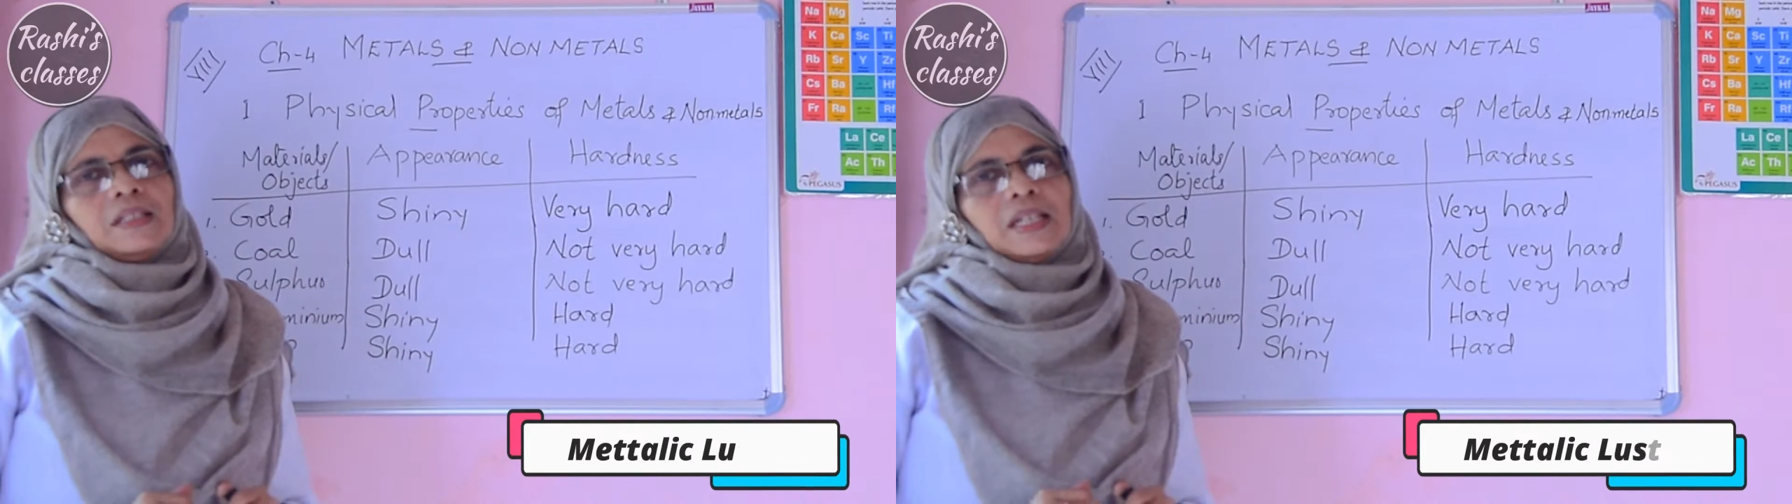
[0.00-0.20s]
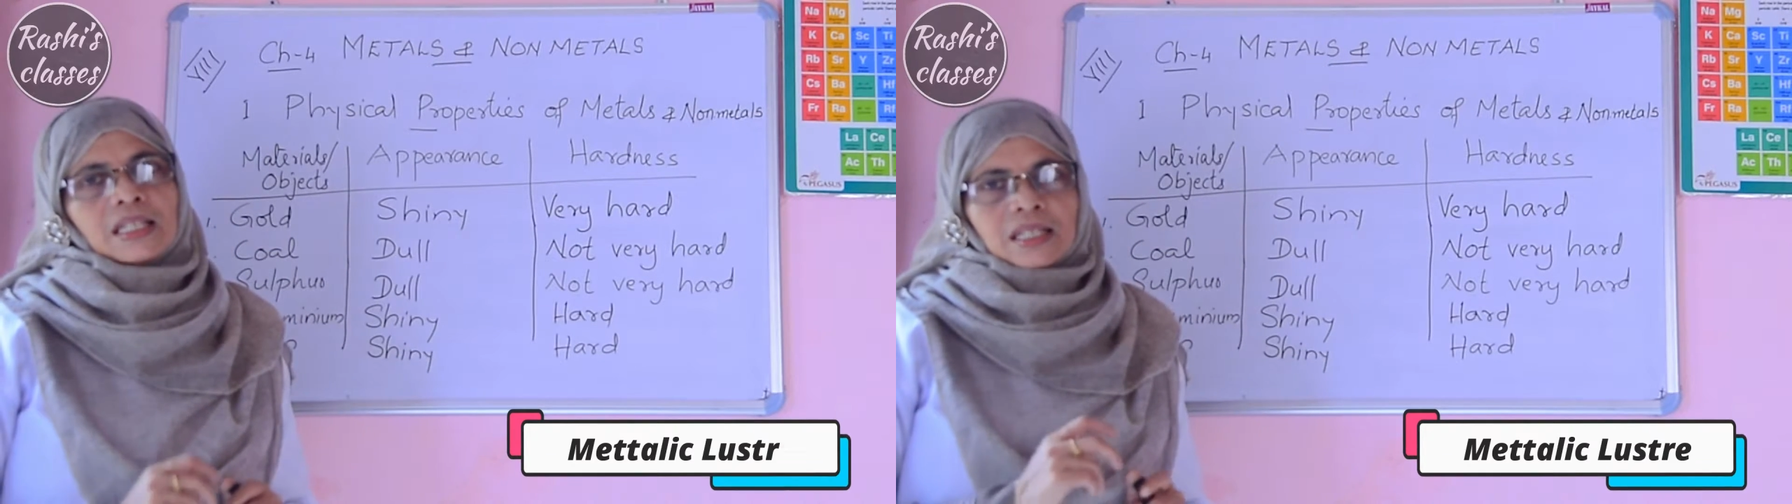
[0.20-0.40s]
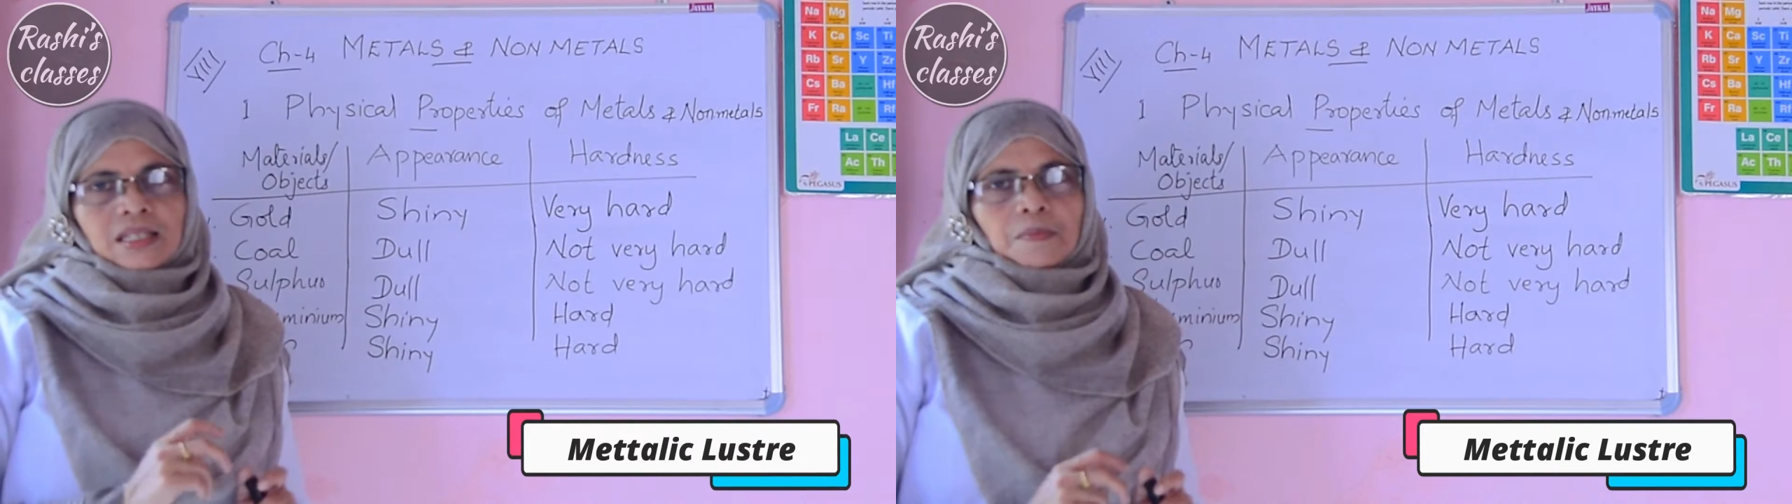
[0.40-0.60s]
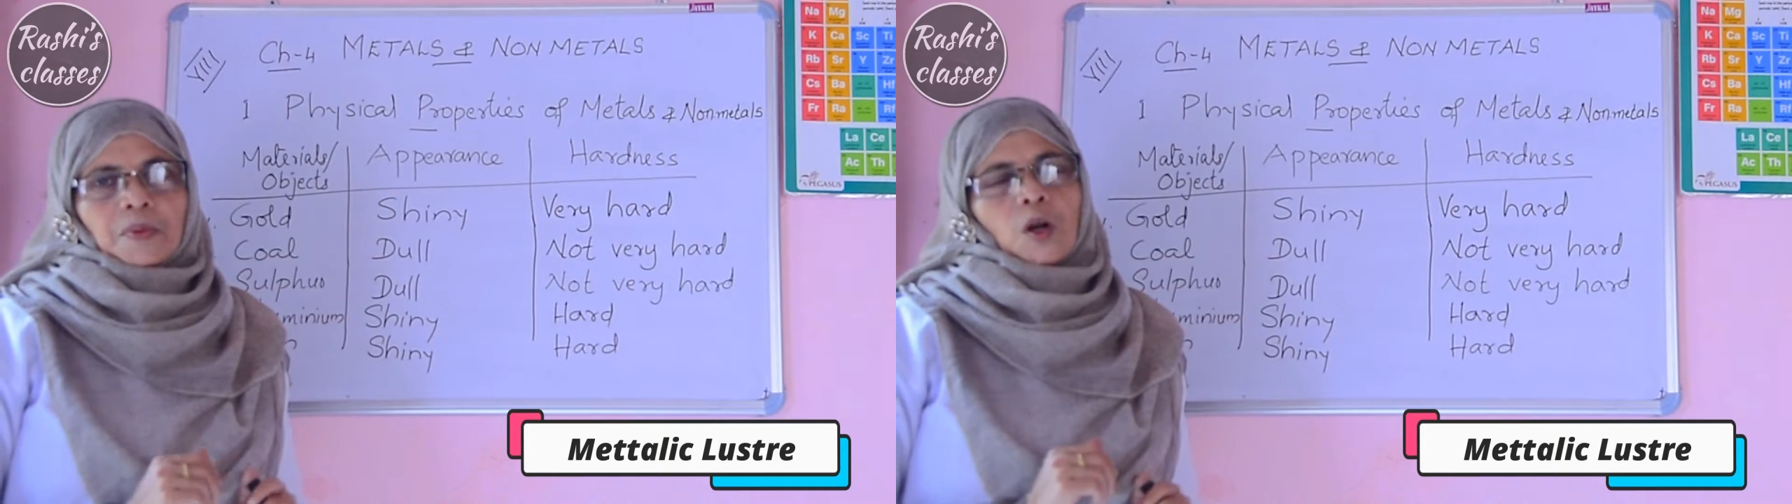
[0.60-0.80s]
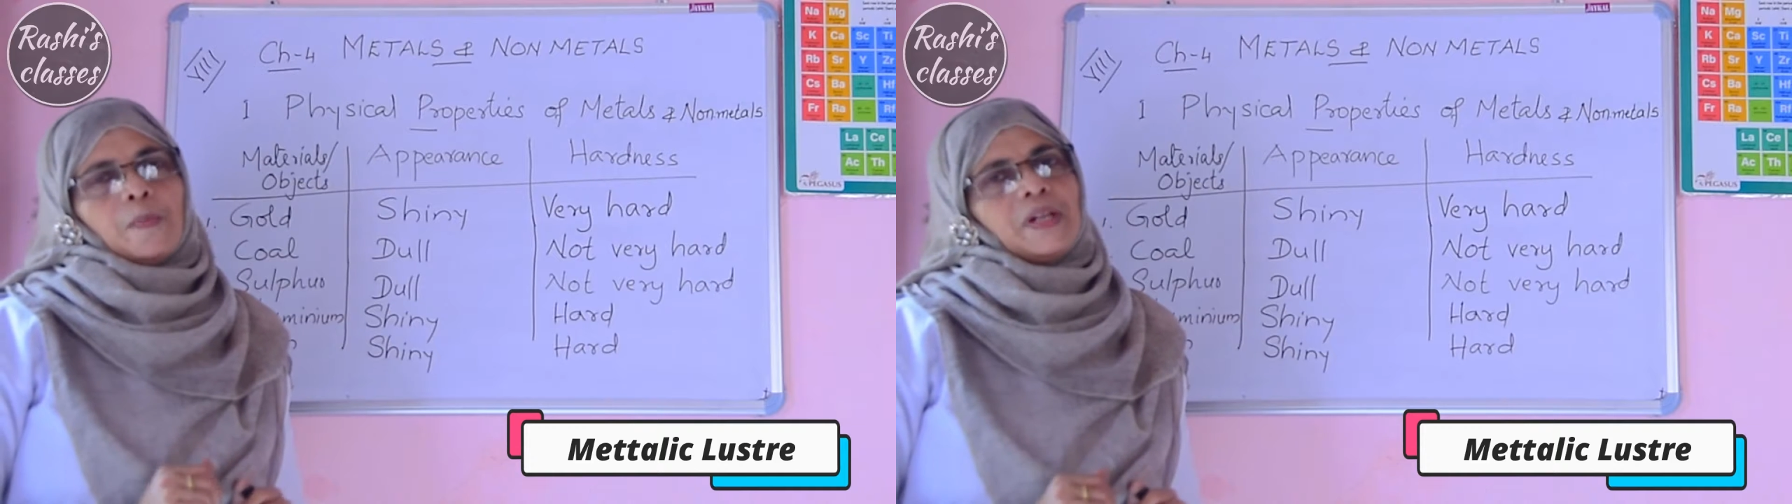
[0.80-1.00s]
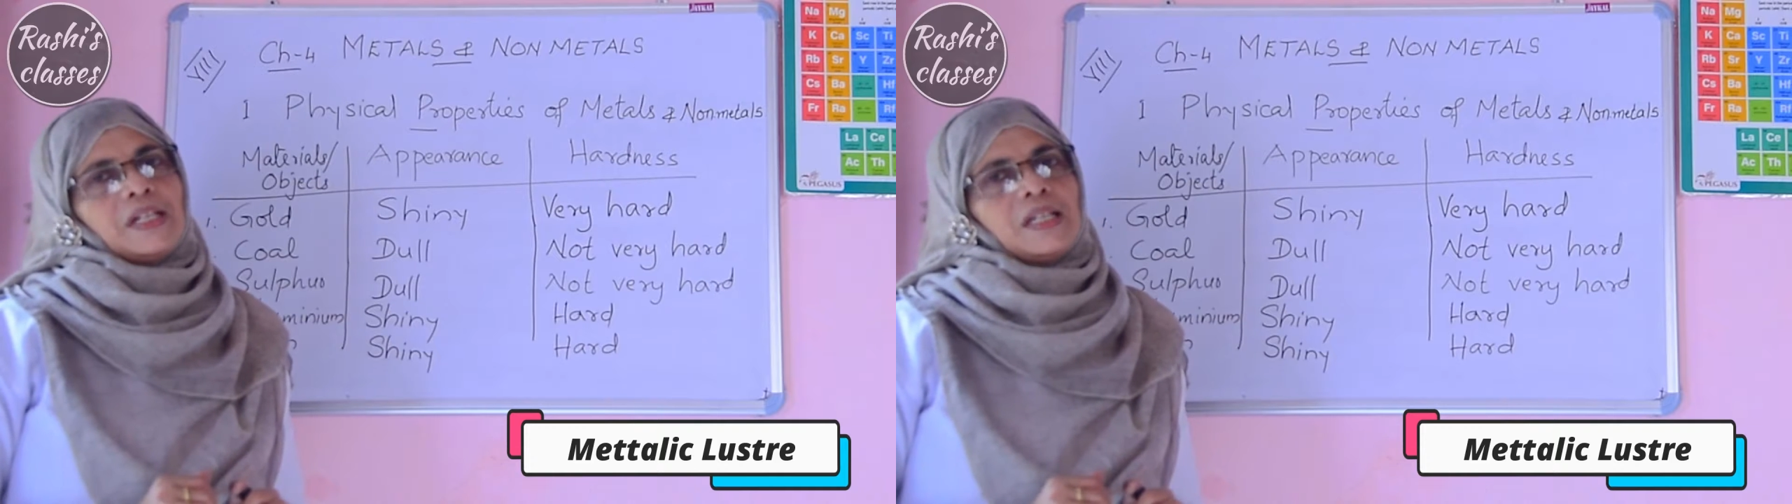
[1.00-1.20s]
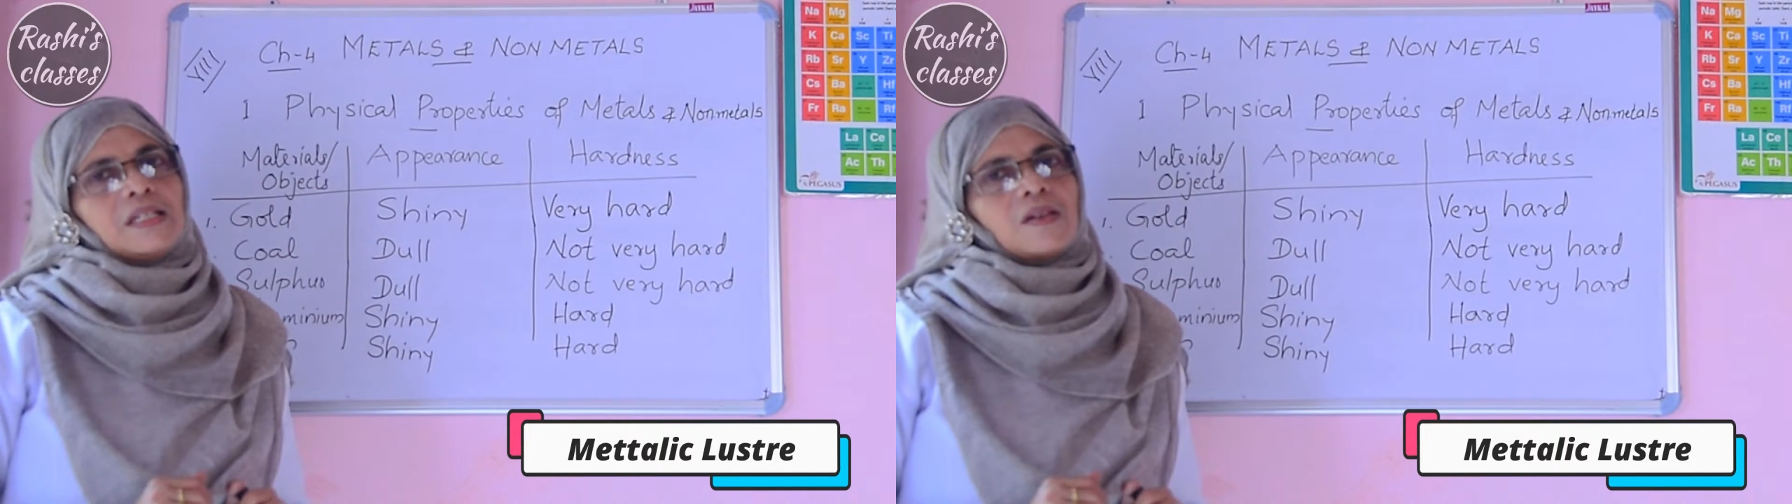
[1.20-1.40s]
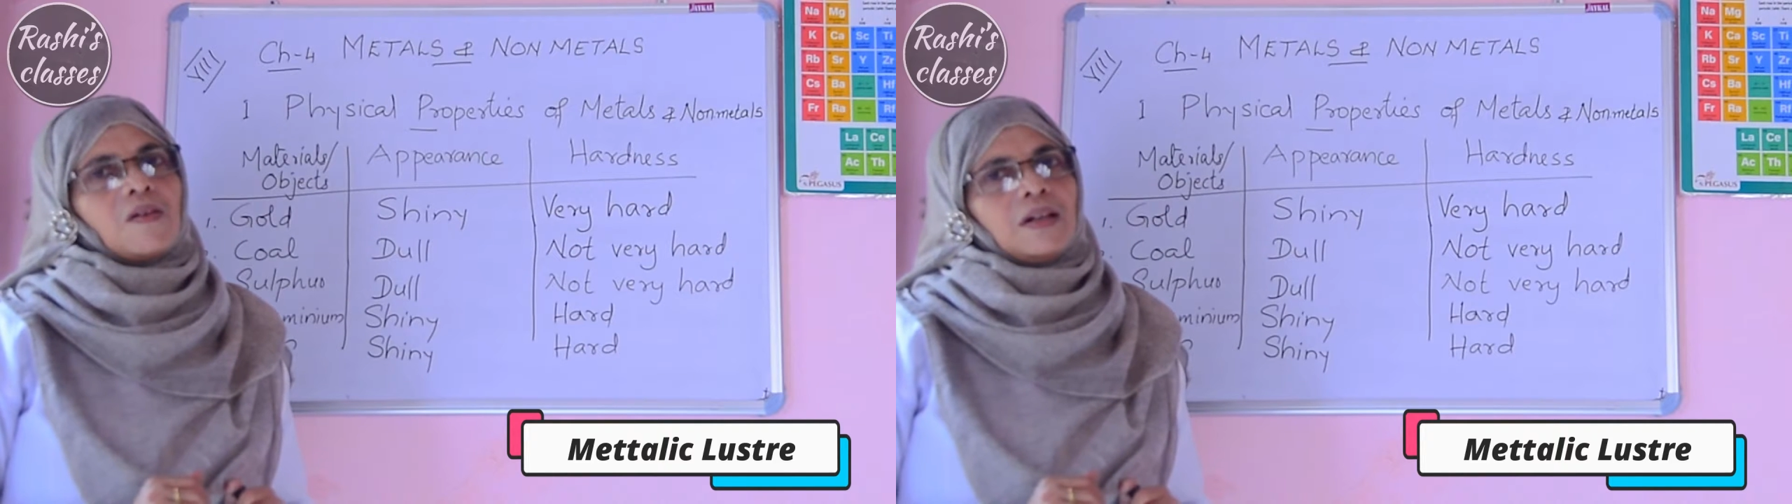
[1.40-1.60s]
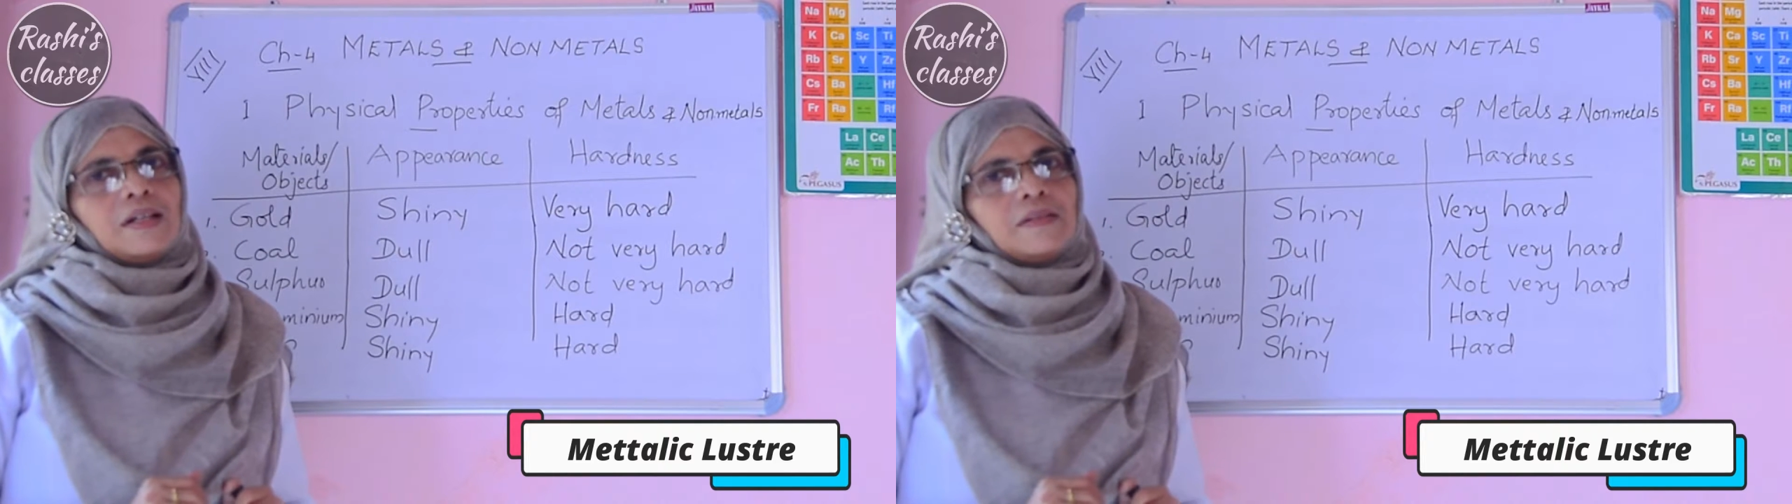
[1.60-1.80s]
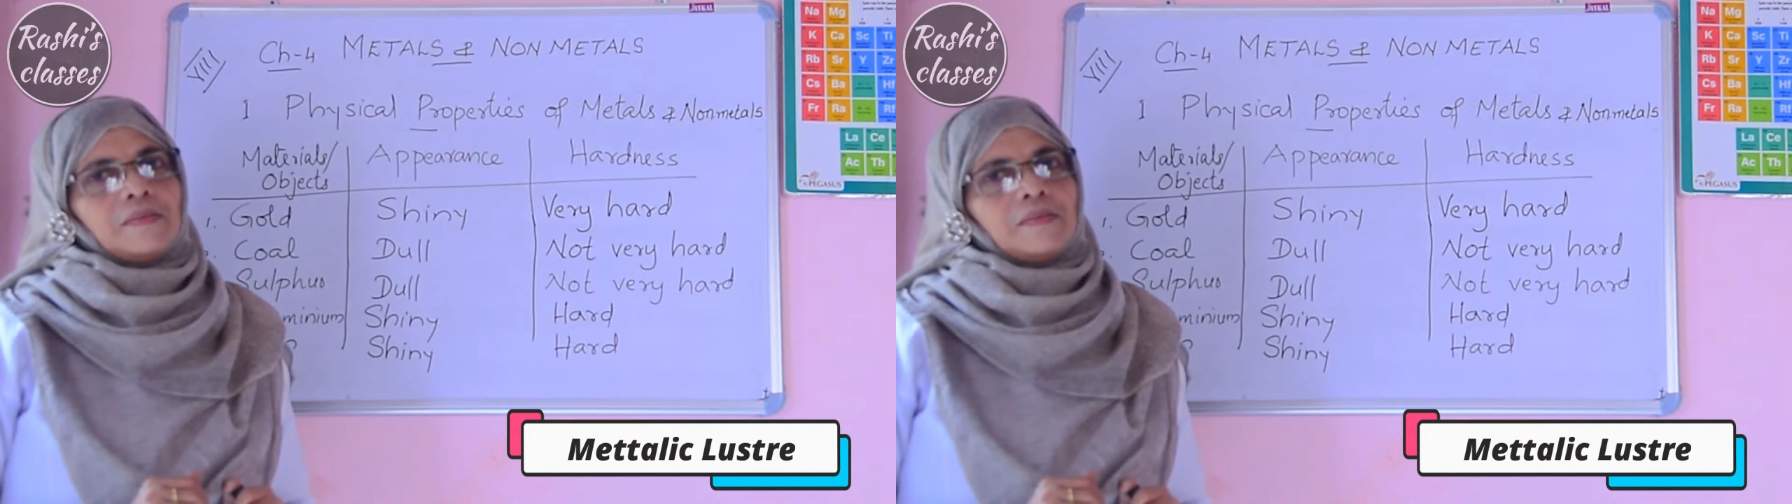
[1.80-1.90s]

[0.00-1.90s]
This property is called